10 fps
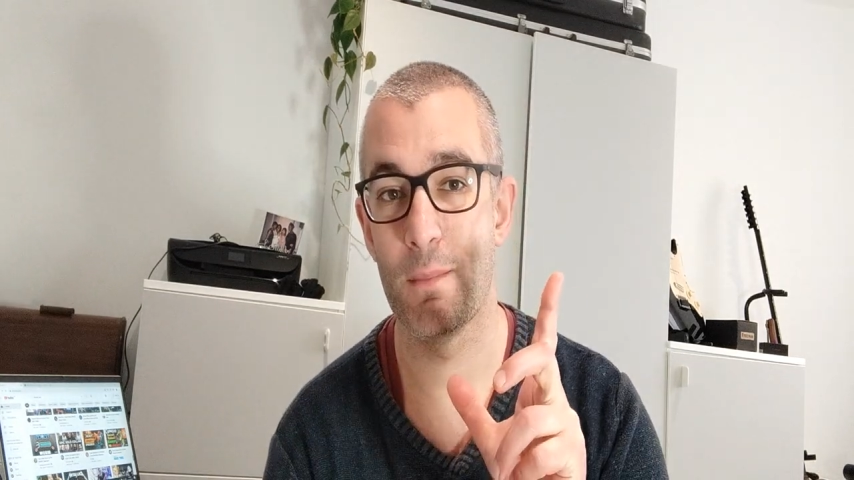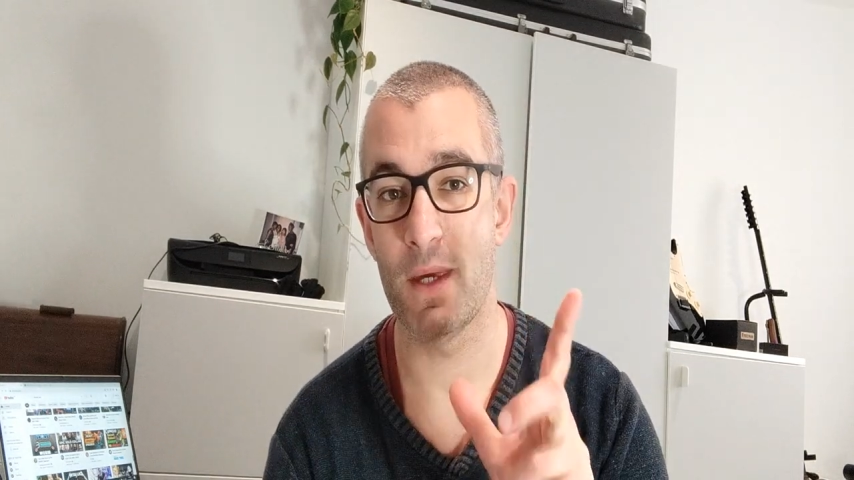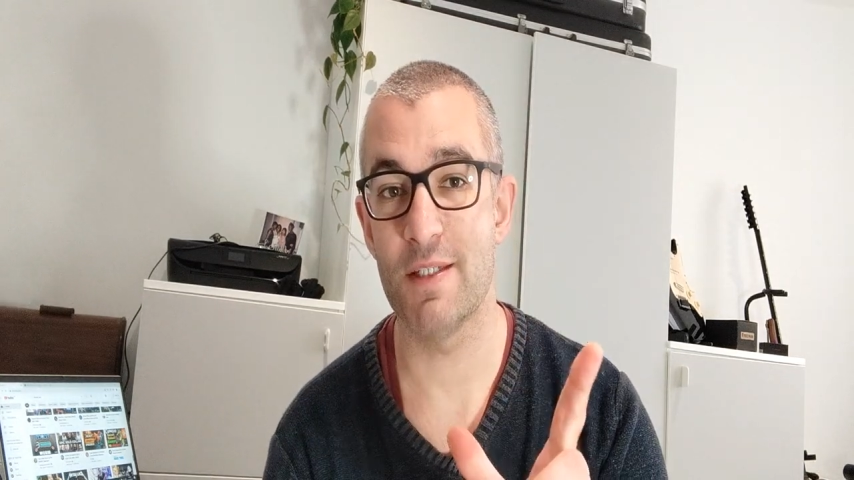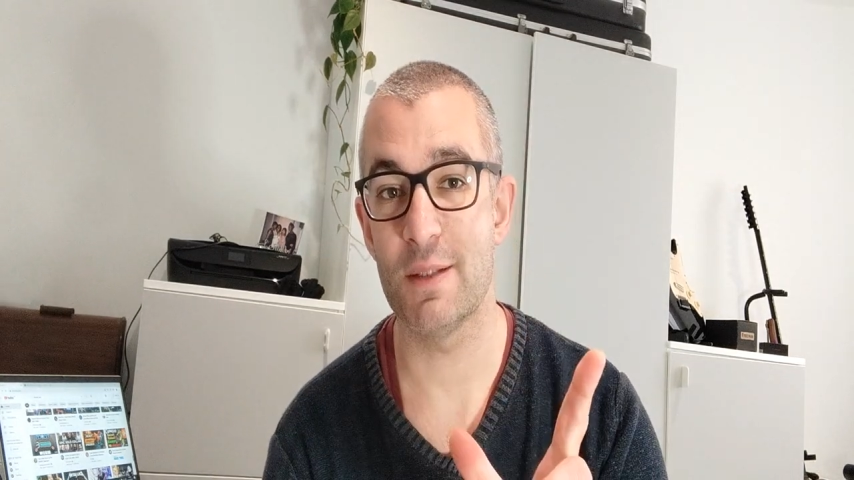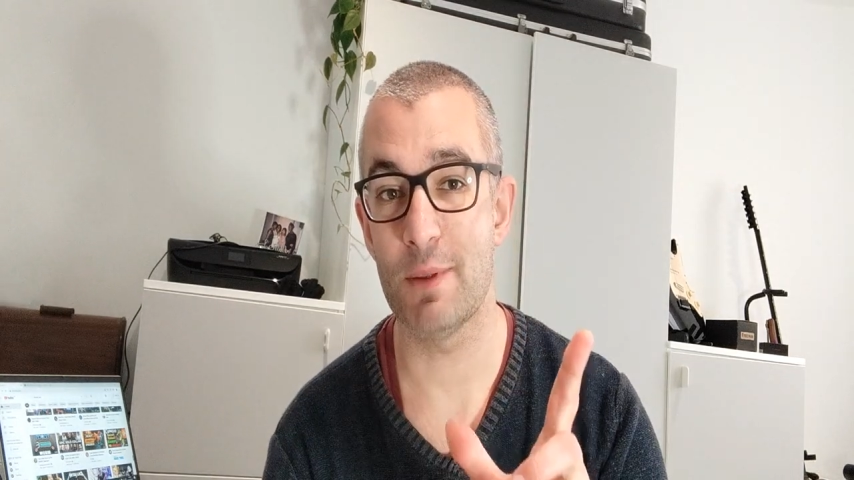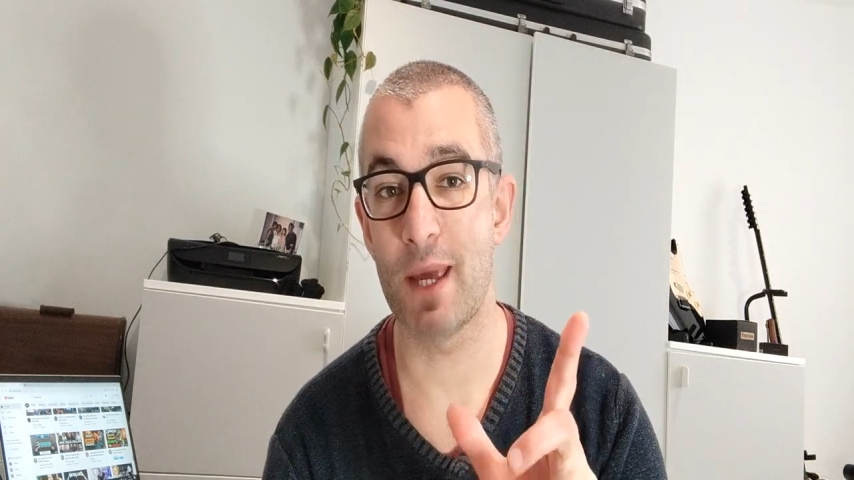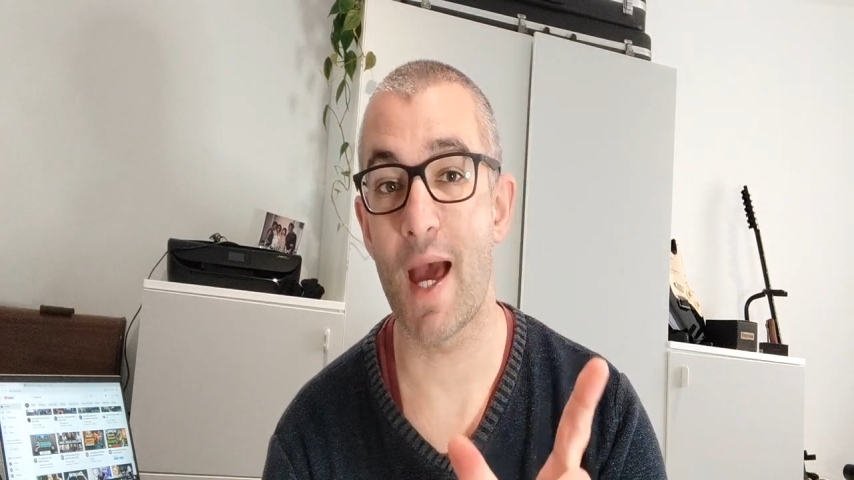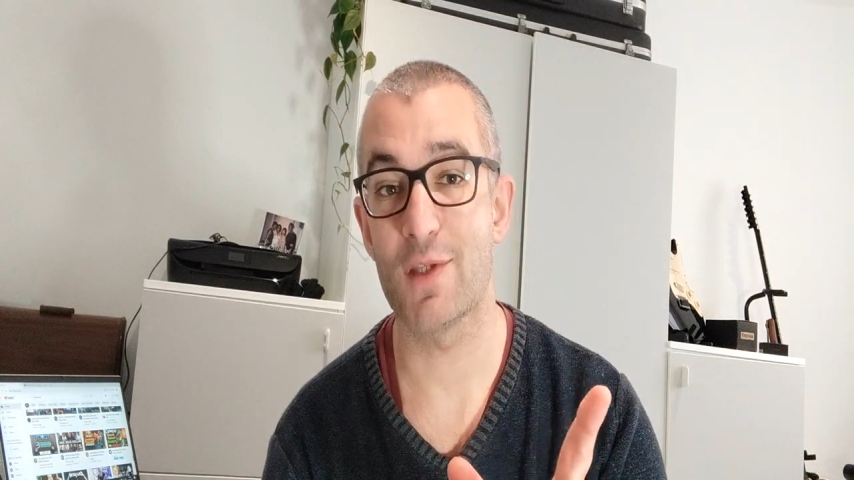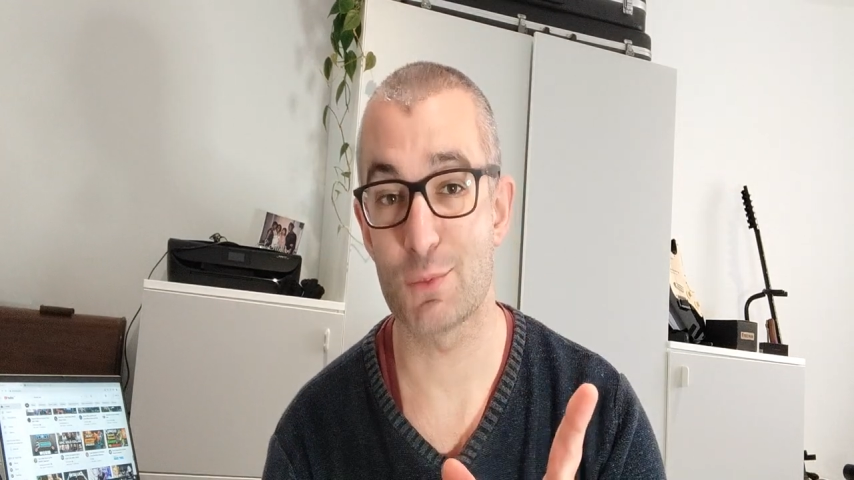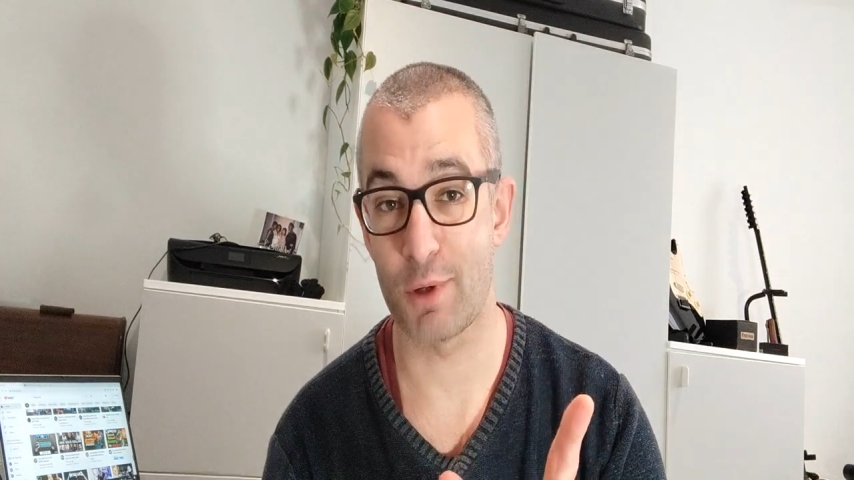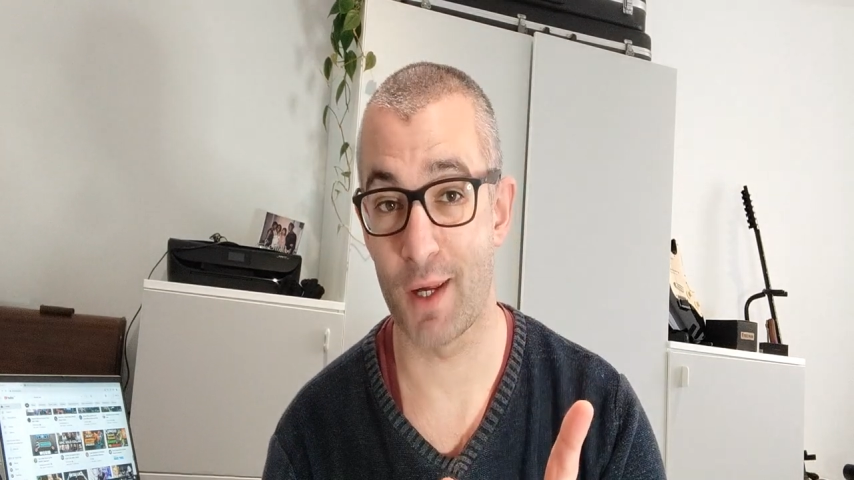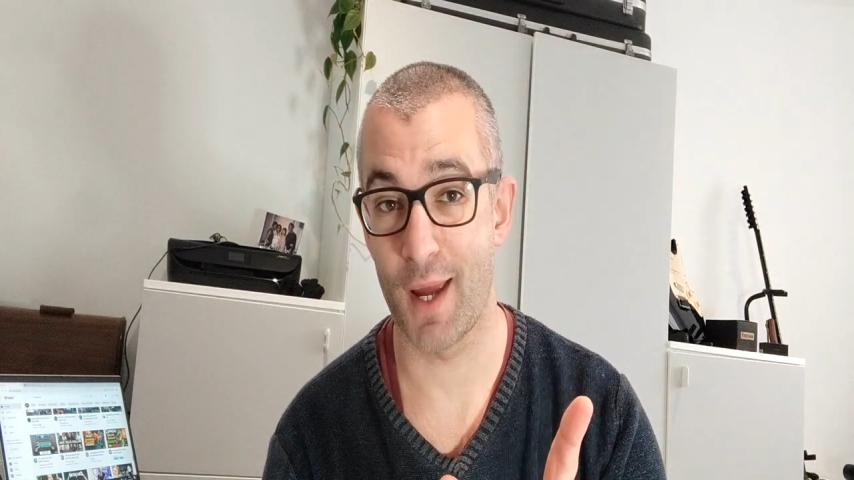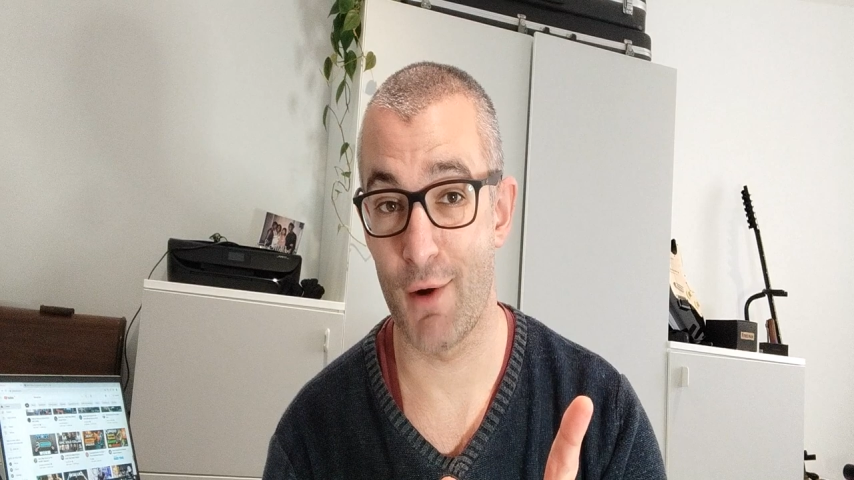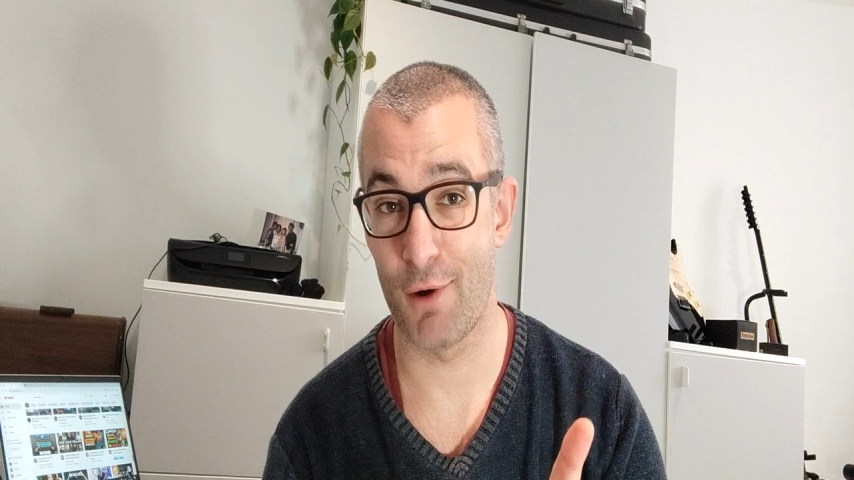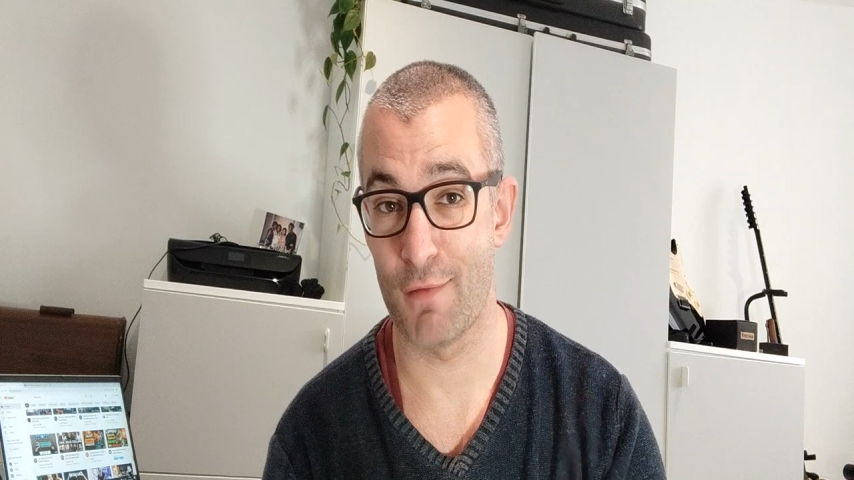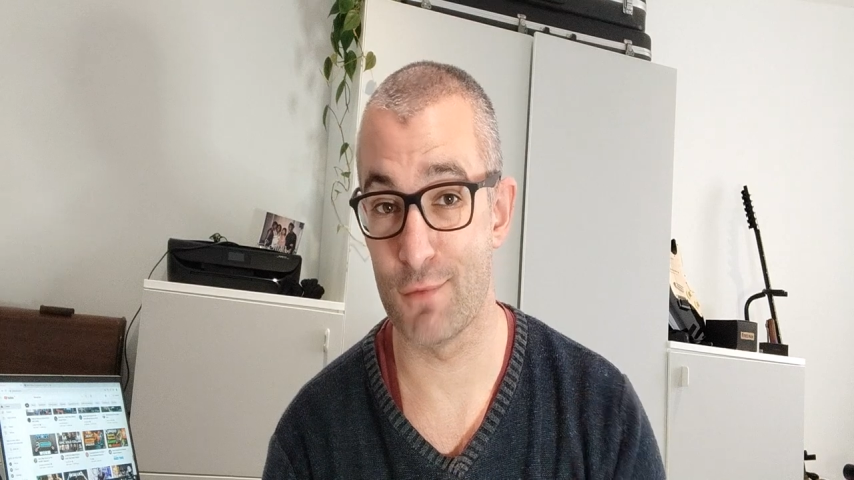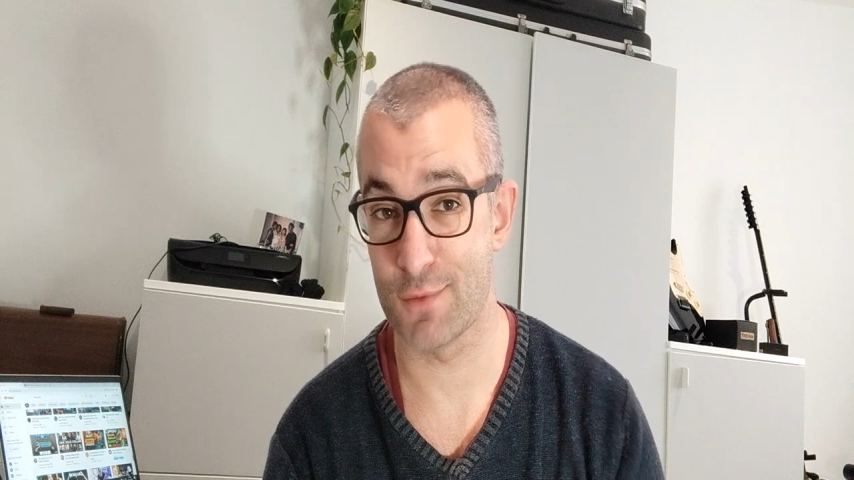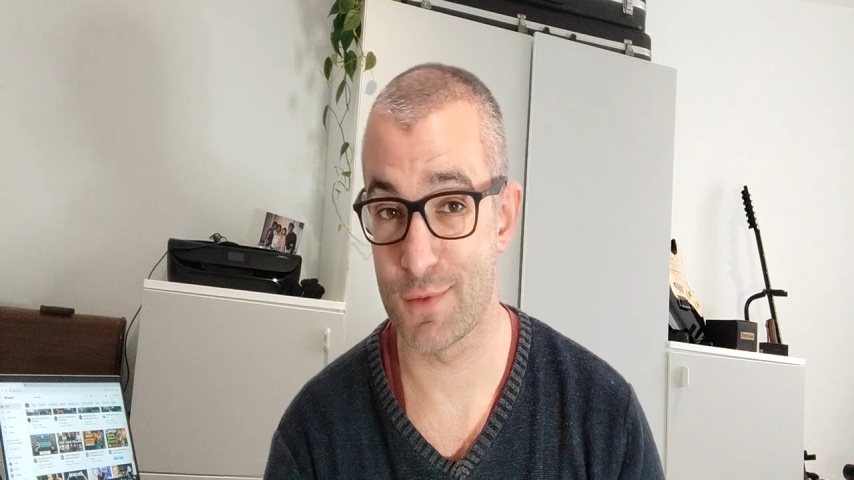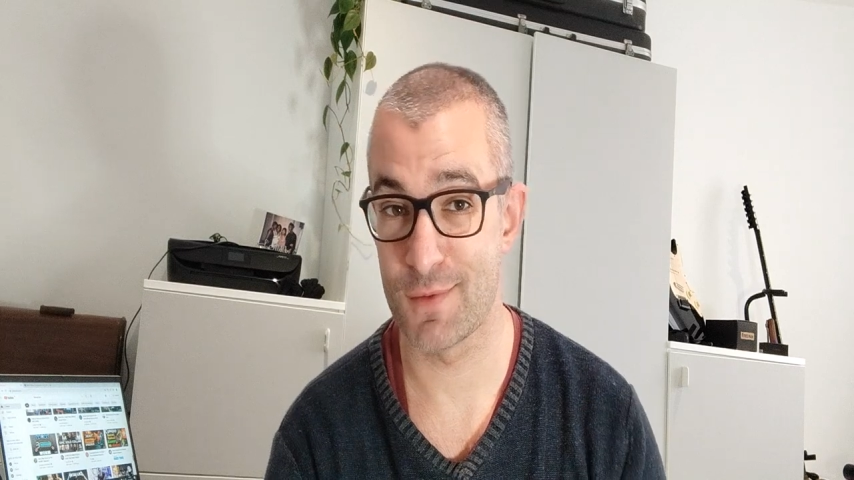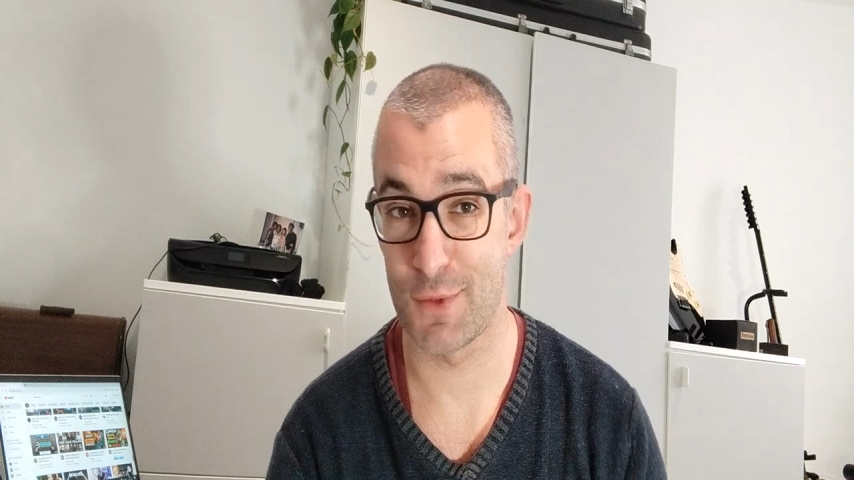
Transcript: P C P and Springer air rifles